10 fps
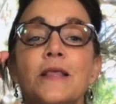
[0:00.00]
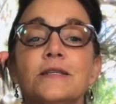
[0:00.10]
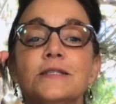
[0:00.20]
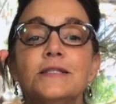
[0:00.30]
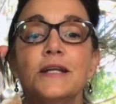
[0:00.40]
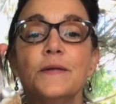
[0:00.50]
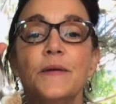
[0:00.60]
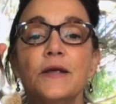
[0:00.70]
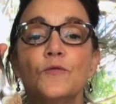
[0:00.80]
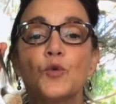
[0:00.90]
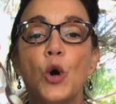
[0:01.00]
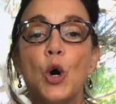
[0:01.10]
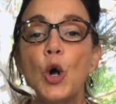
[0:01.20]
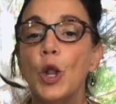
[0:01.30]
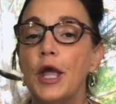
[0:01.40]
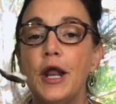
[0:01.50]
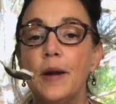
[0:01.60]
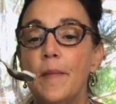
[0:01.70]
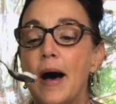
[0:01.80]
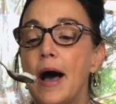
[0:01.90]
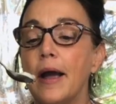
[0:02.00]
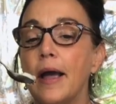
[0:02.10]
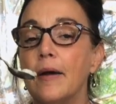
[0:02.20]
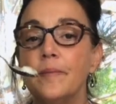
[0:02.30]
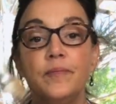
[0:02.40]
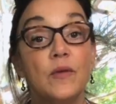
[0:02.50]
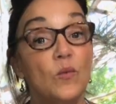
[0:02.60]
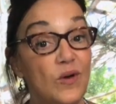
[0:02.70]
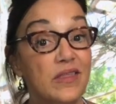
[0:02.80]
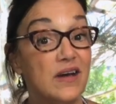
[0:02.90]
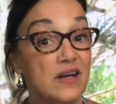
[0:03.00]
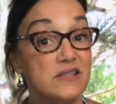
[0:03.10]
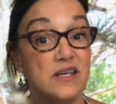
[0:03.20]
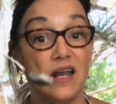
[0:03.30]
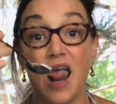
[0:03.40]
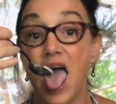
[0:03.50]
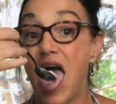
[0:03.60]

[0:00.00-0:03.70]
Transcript: cinnamon roll in a mug with icing.